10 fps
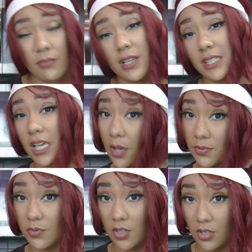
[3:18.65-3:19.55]
because it
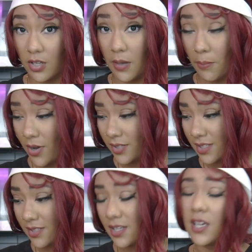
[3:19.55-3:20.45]
helps with the cooking
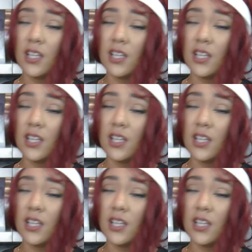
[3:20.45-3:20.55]
process.